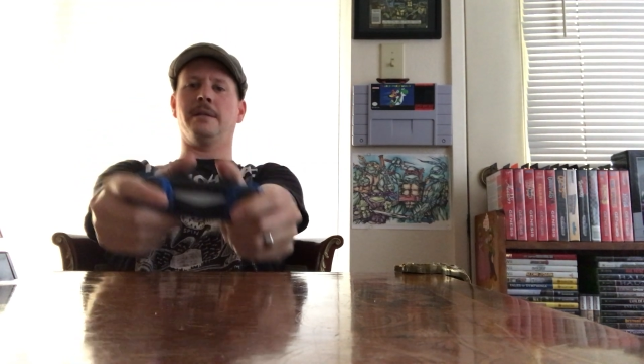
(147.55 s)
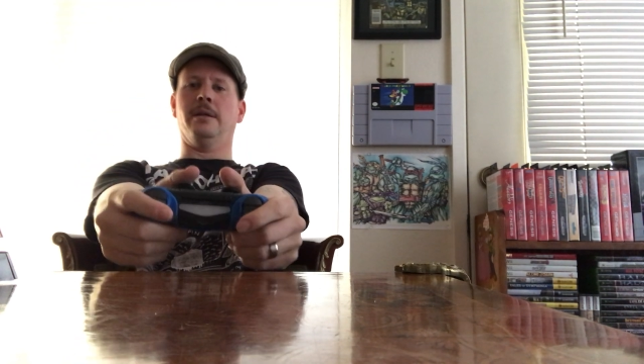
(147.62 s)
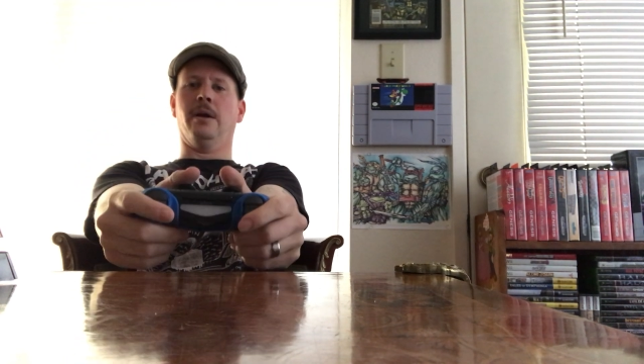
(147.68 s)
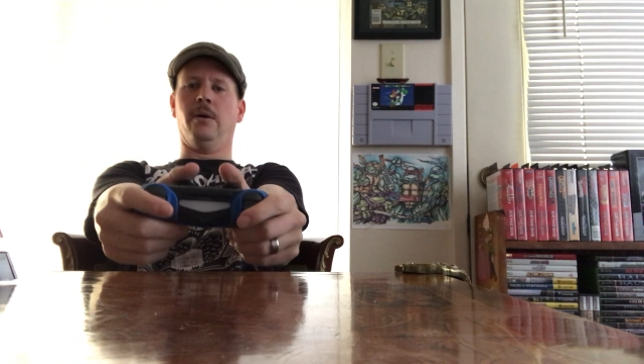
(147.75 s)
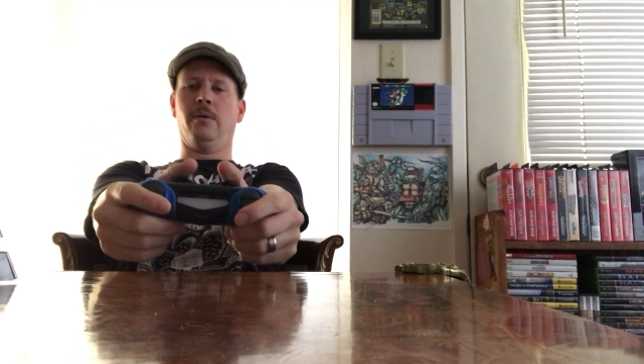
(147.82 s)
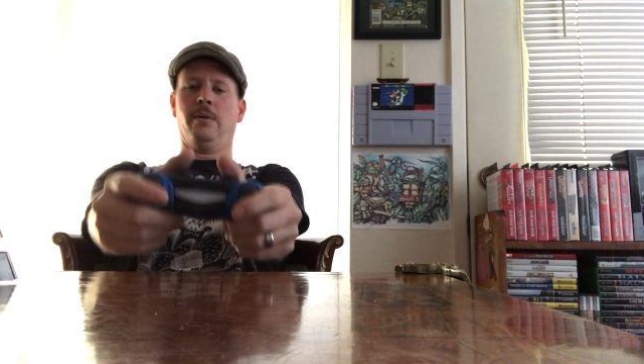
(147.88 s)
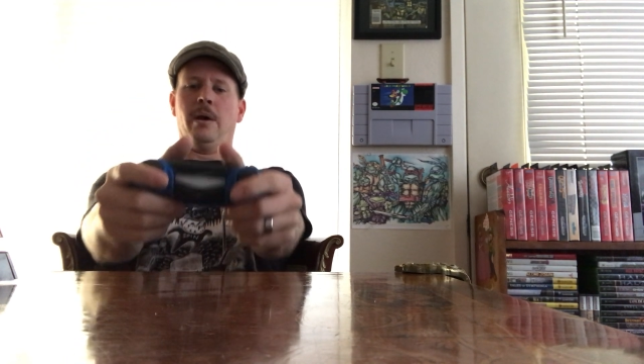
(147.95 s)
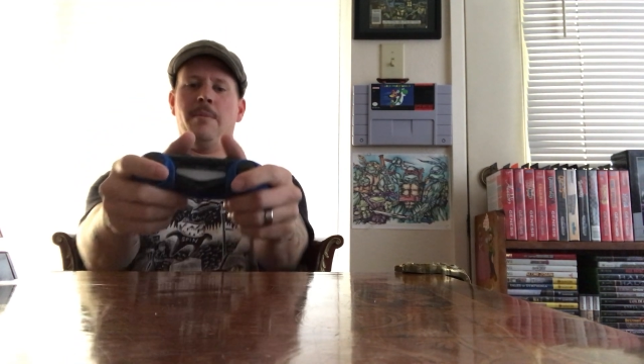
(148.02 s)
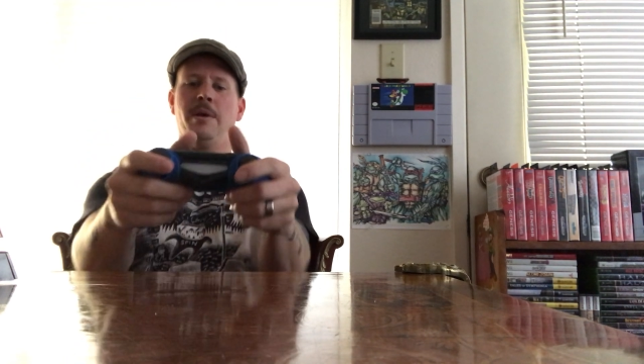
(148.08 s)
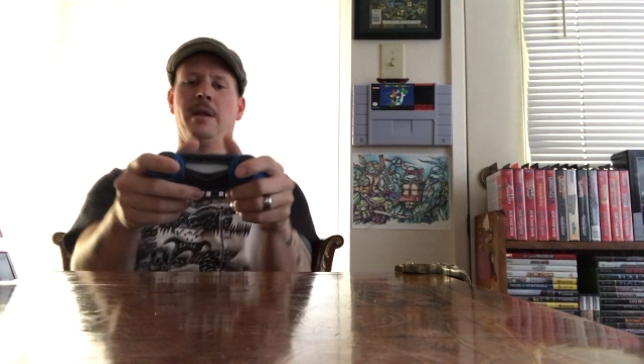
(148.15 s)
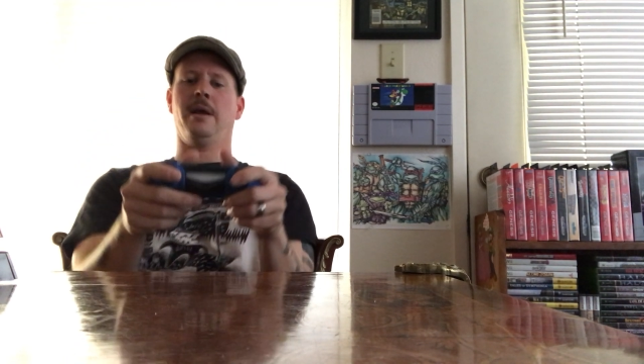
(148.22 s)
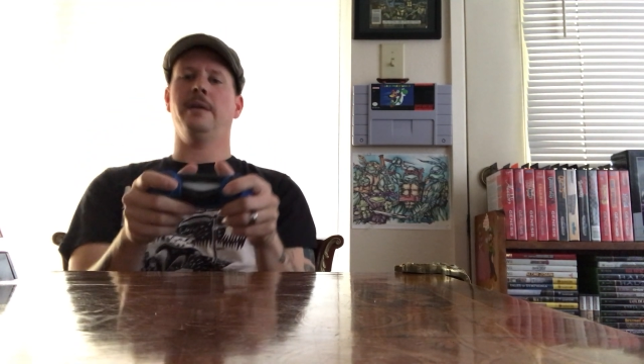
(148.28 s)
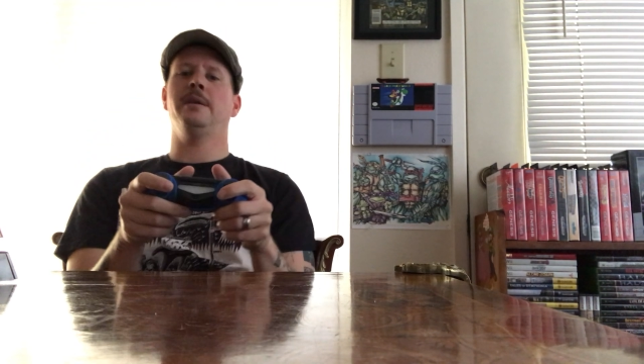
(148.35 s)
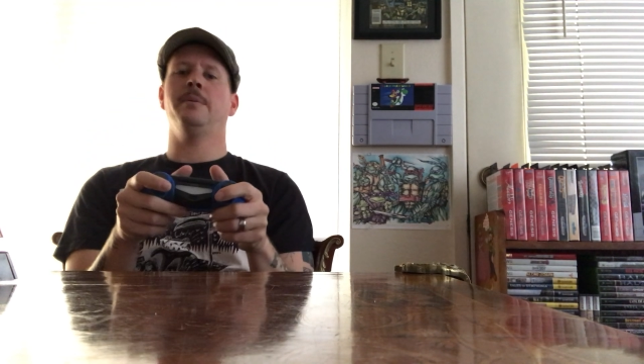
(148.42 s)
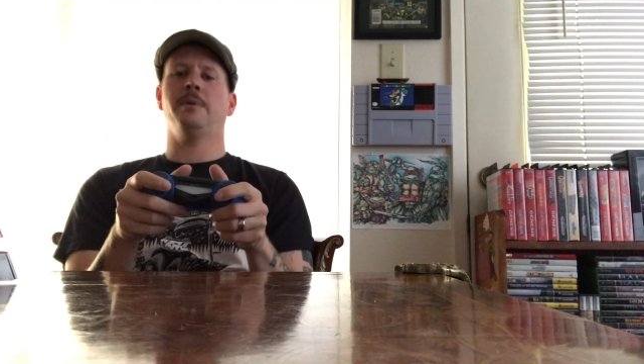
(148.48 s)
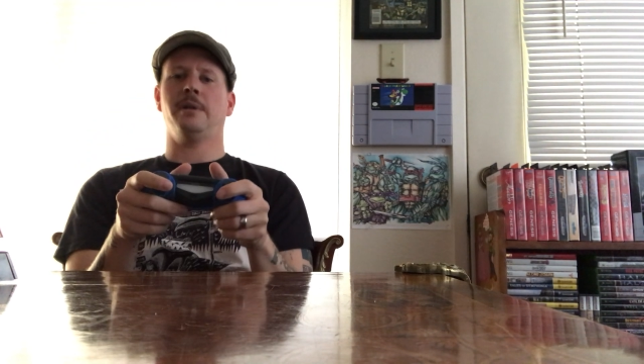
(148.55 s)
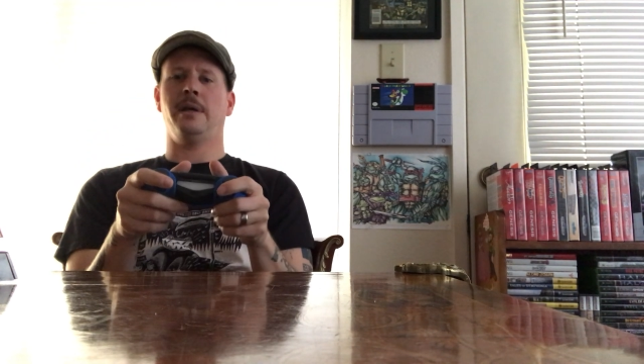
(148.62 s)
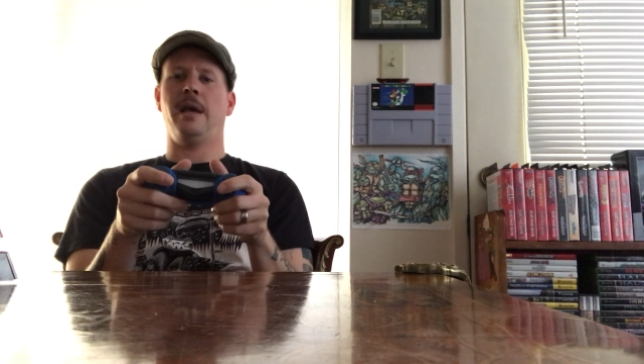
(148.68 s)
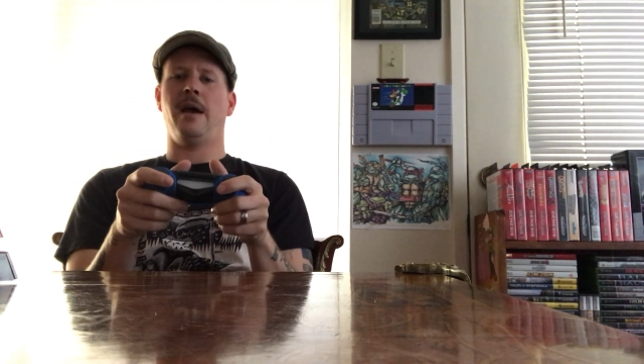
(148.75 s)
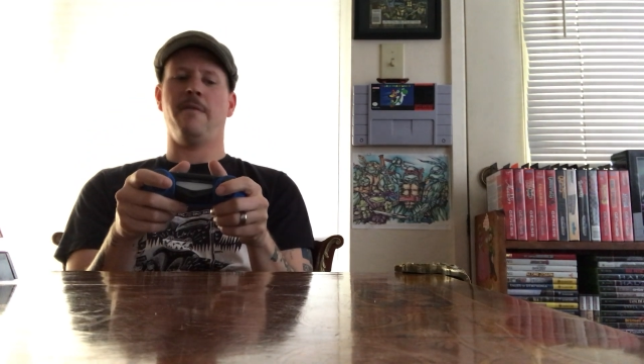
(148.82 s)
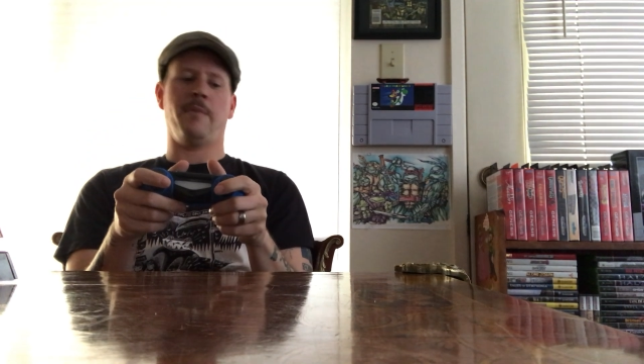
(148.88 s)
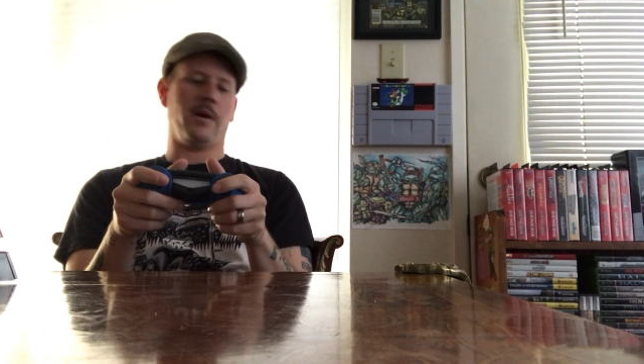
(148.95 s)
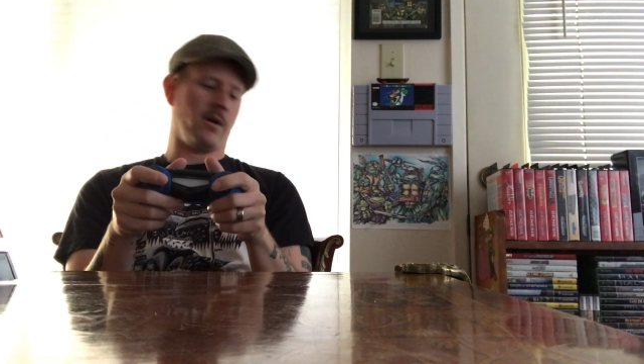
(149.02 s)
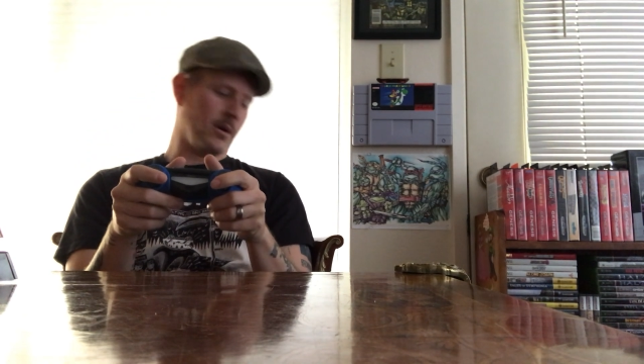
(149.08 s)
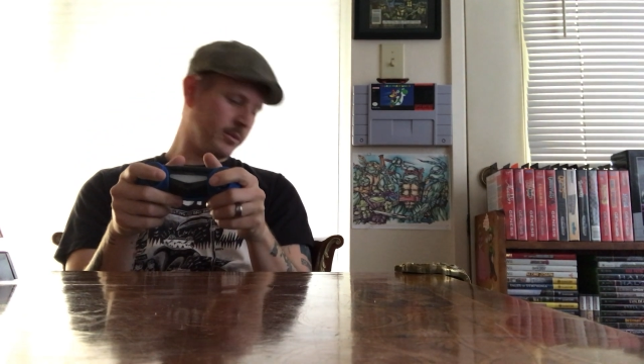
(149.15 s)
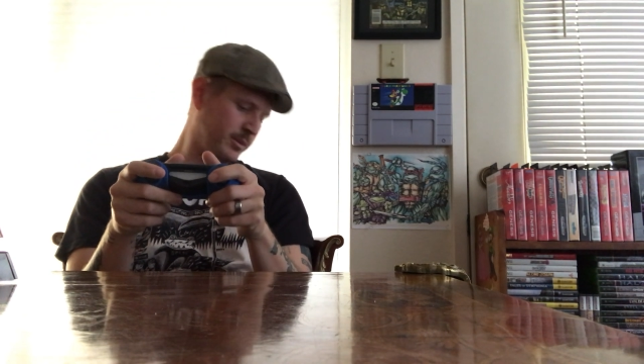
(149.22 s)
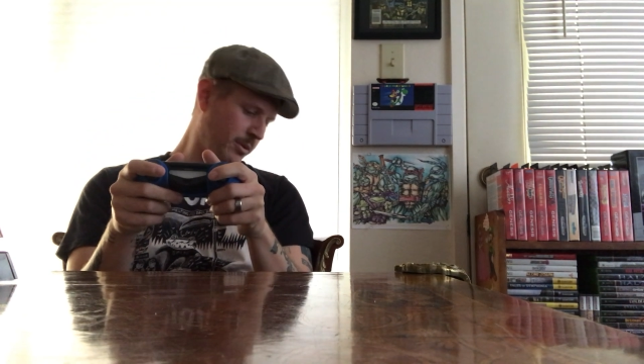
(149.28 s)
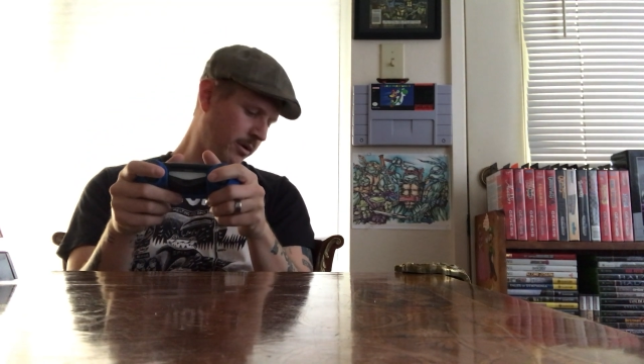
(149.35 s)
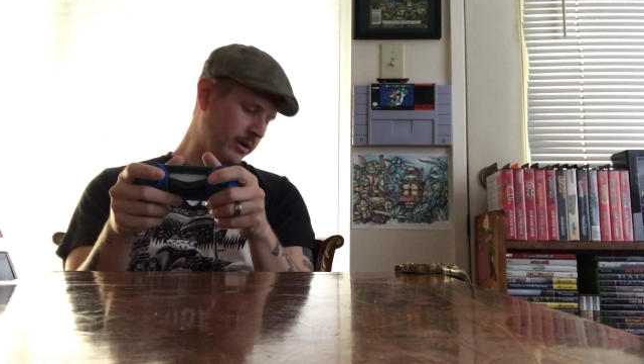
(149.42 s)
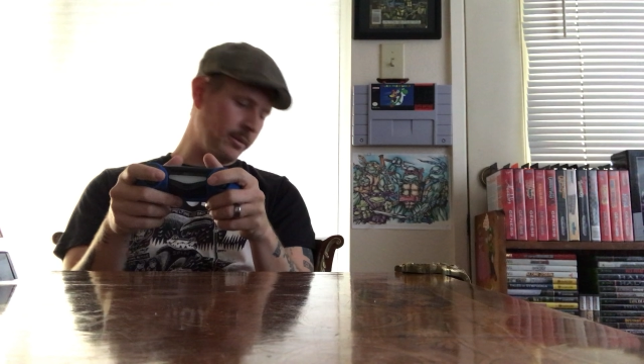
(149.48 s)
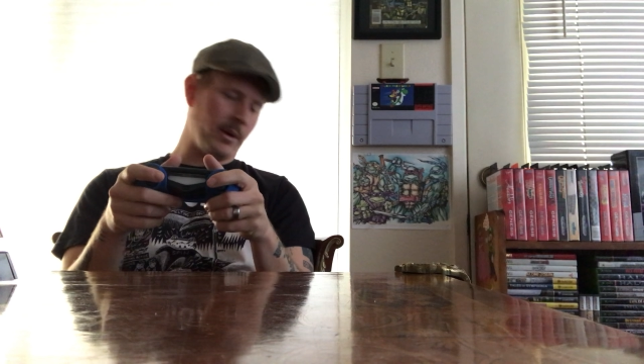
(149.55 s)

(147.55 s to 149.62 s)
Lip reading: I typically have my arms probably